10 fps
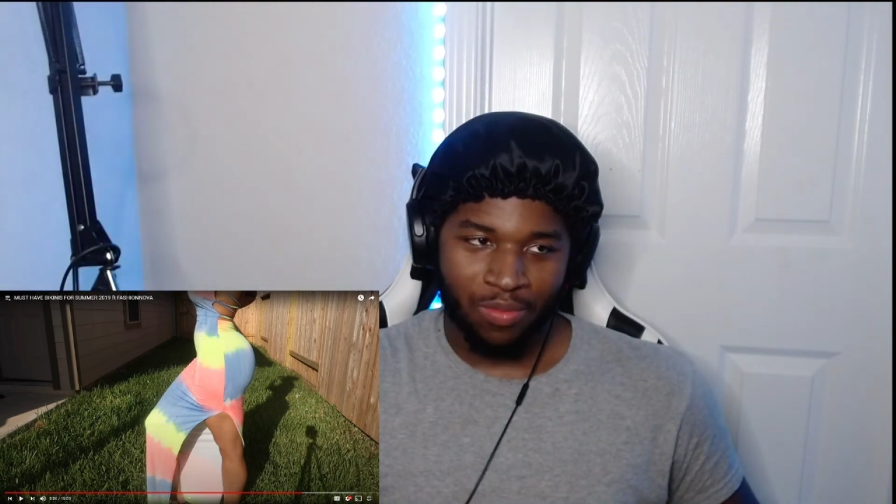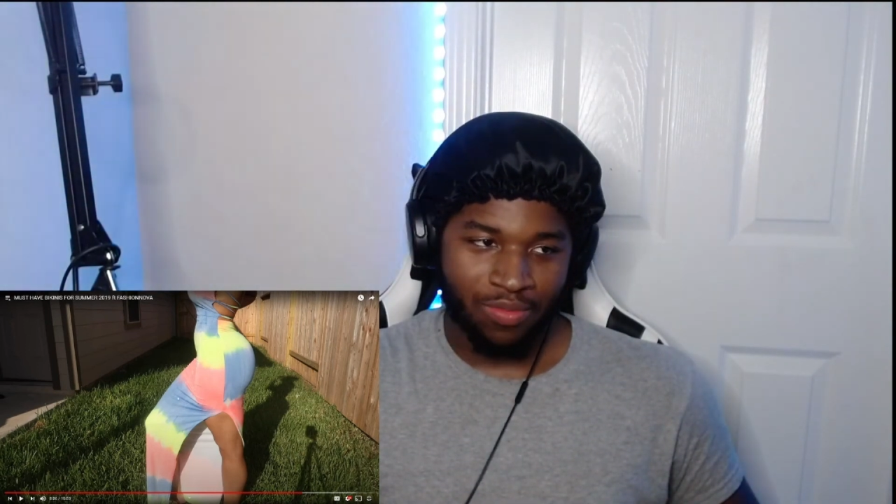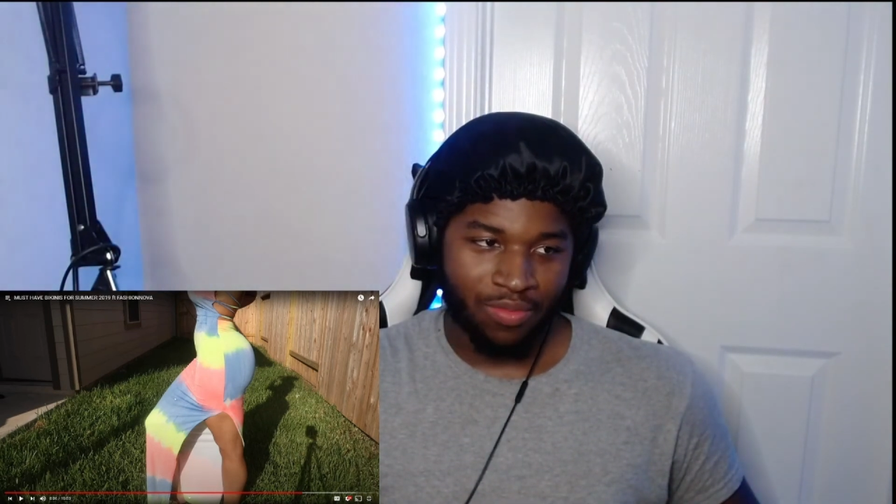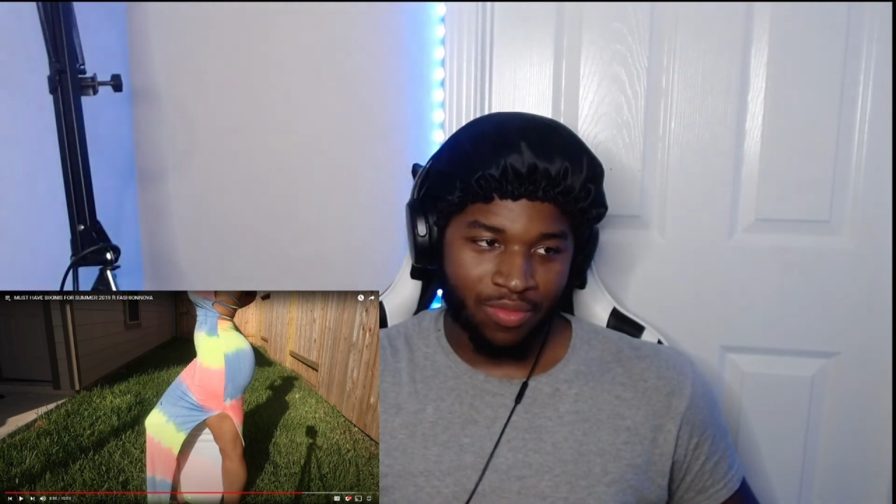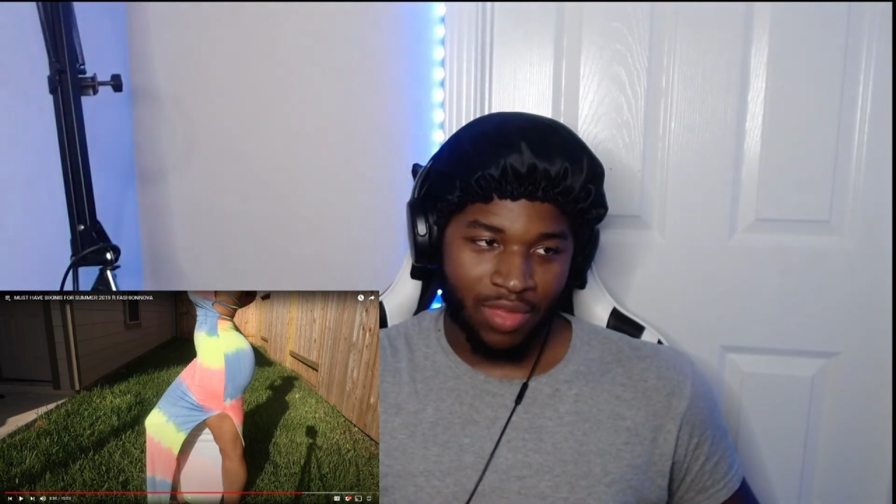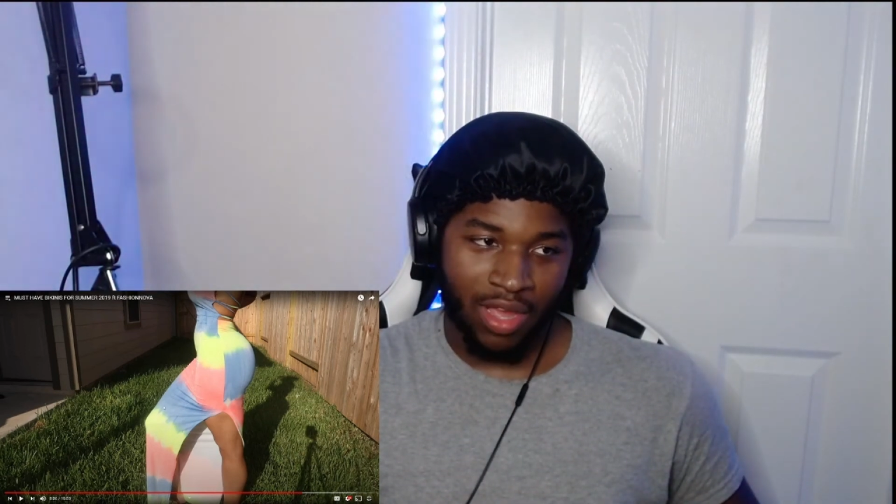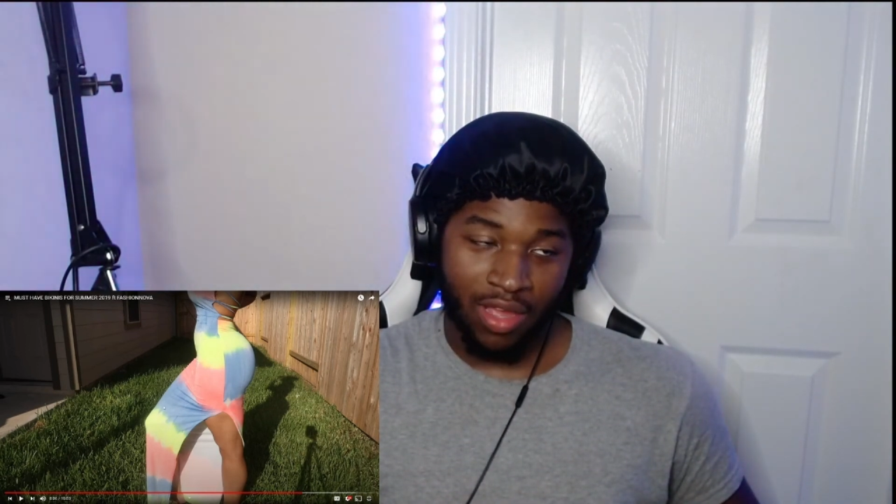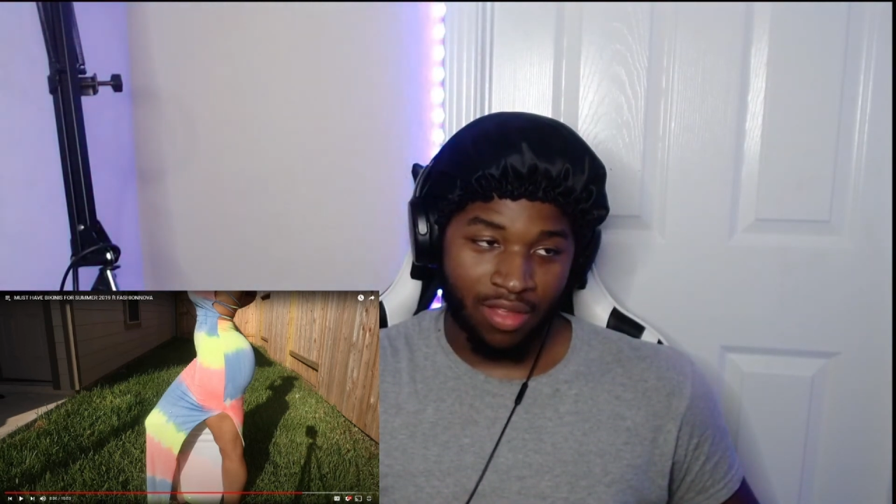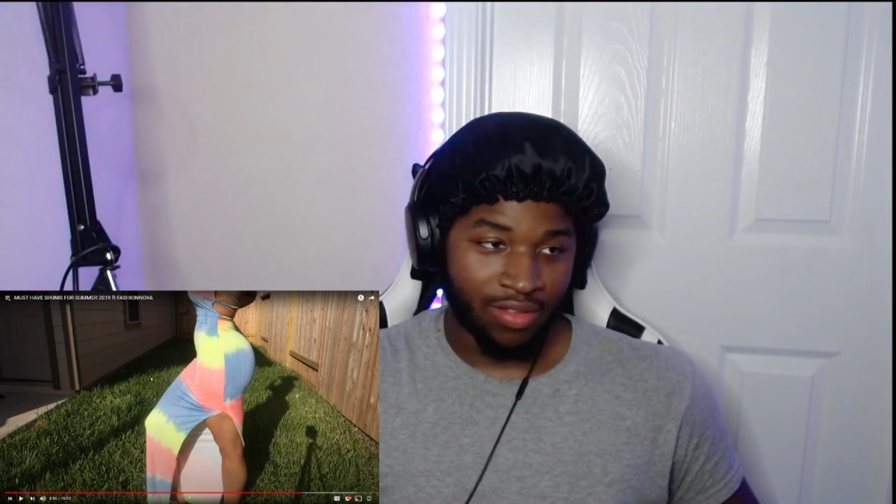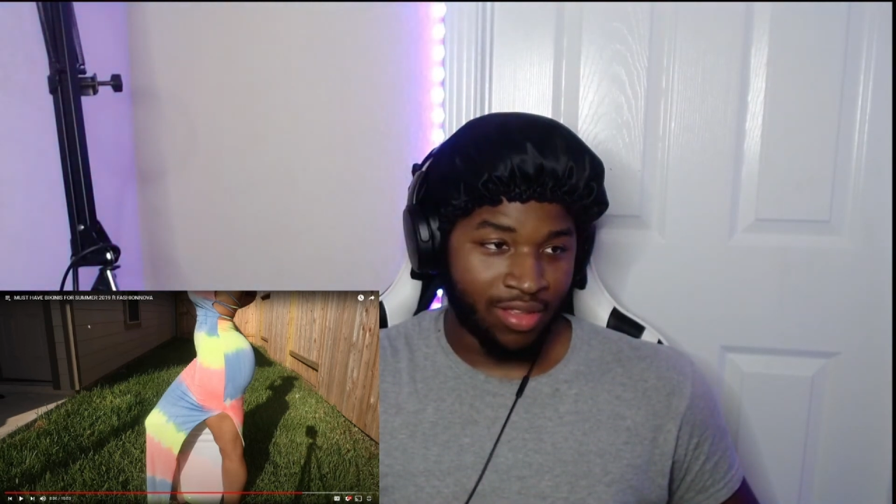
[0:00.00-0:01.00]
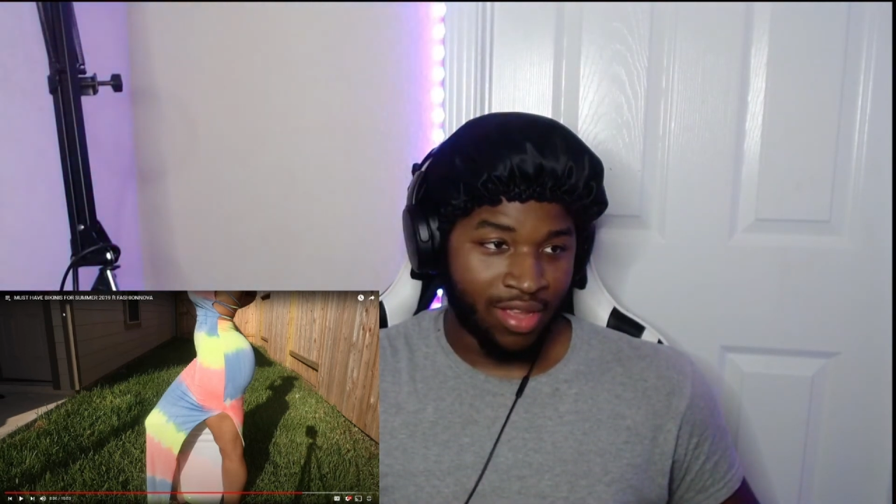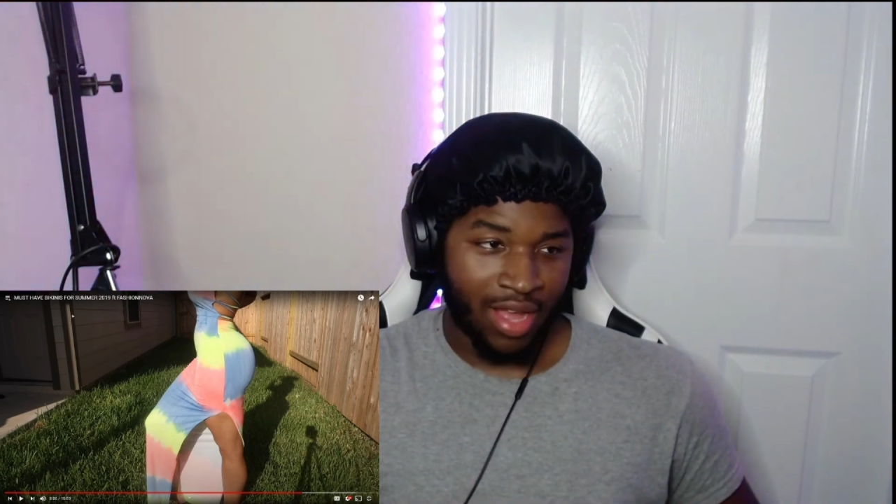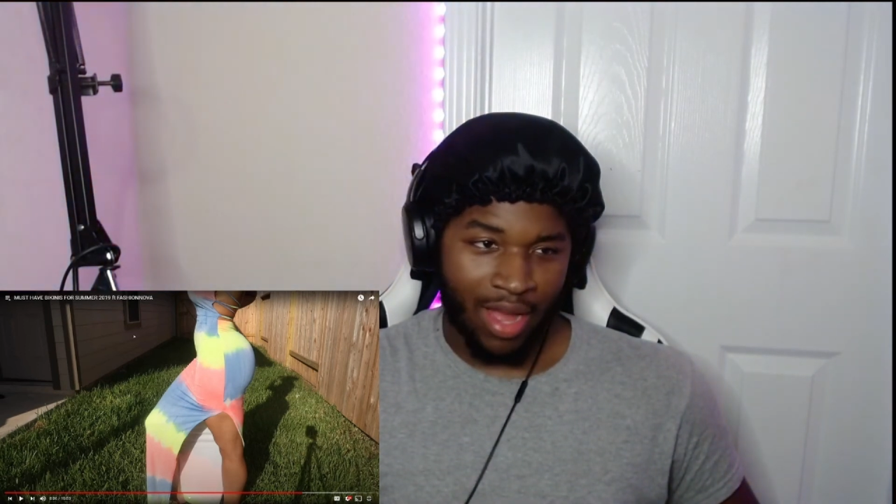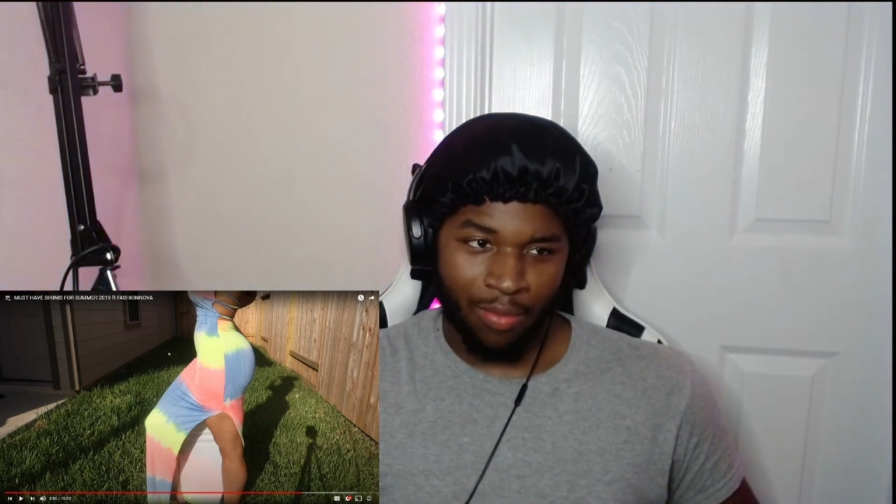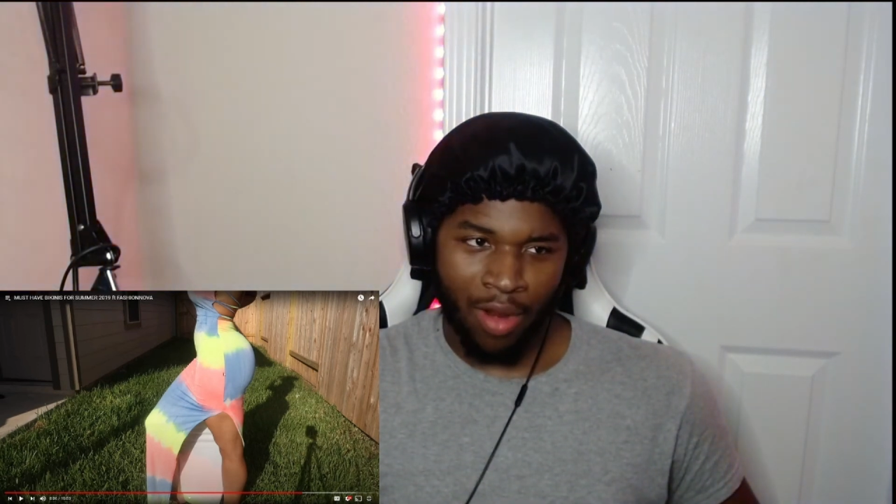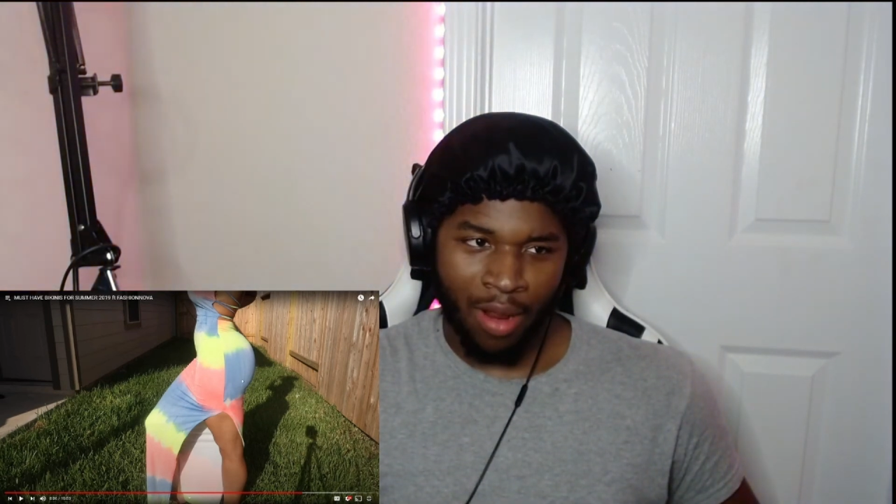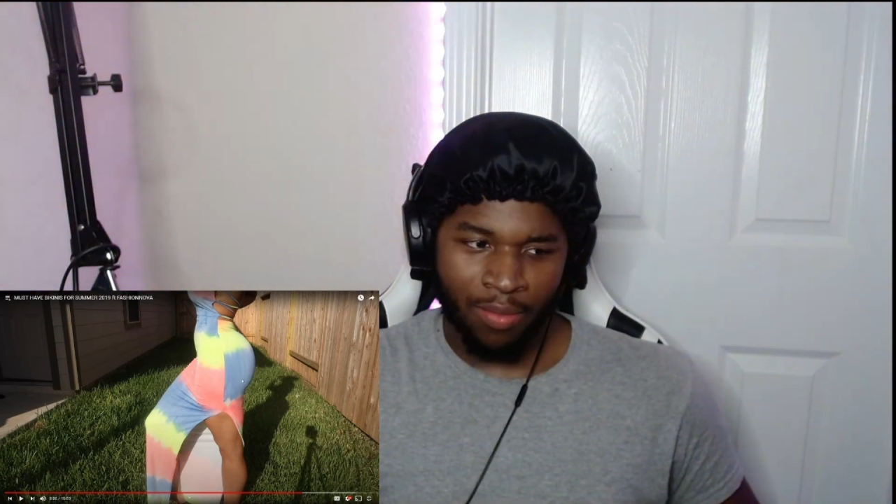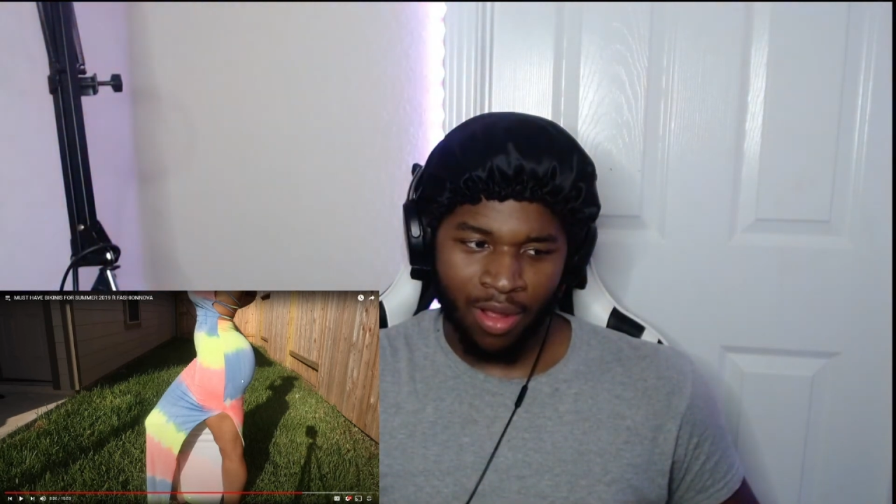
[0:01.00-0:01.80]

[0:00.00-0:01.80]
But hey, I'll probably